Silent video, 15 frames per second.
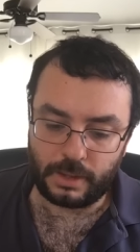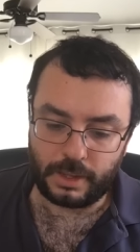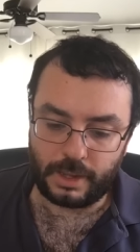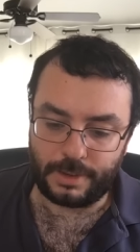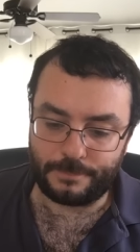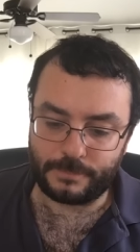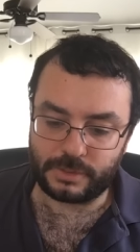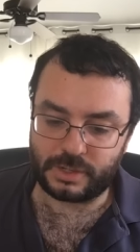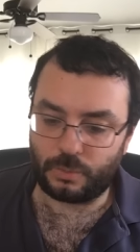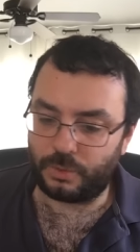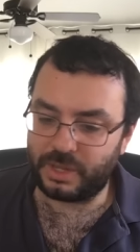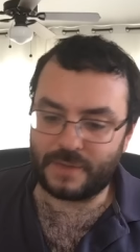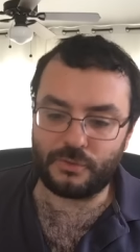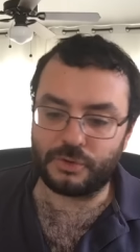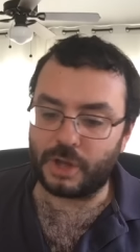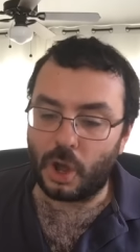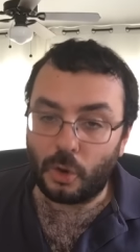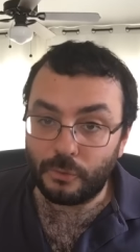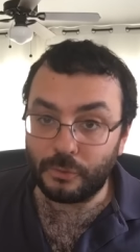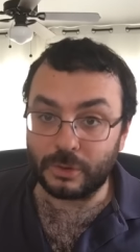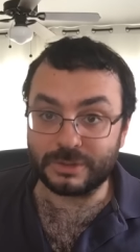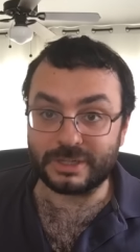Um, so we'll never know,
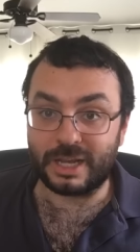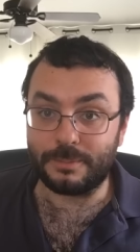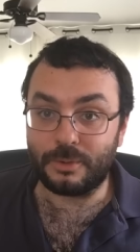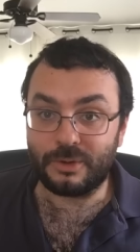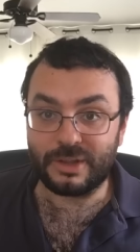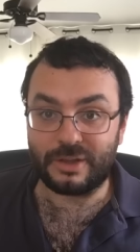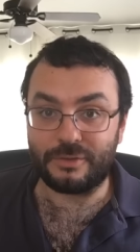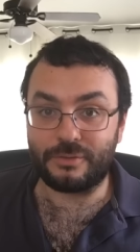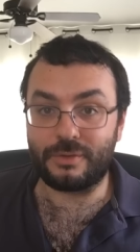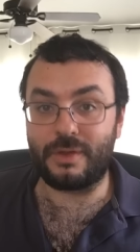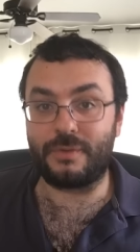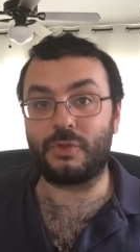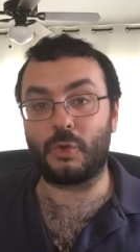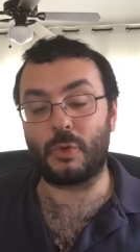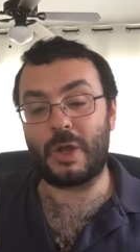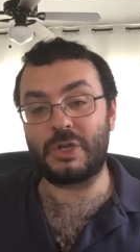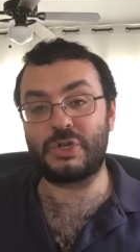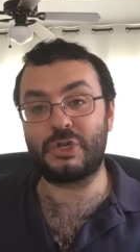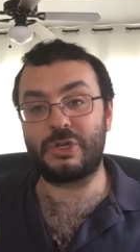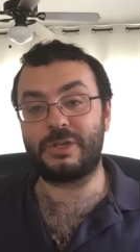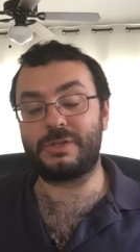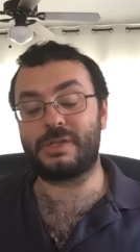for example, if, if the Russia
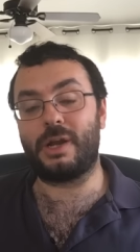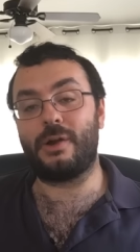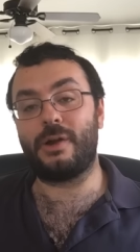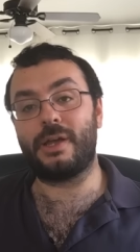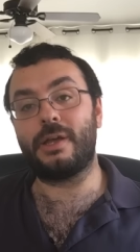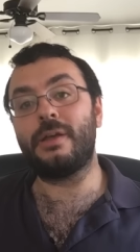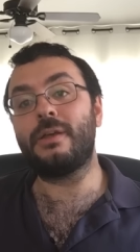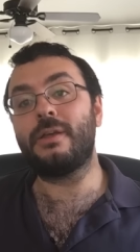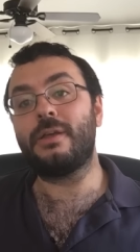hysteria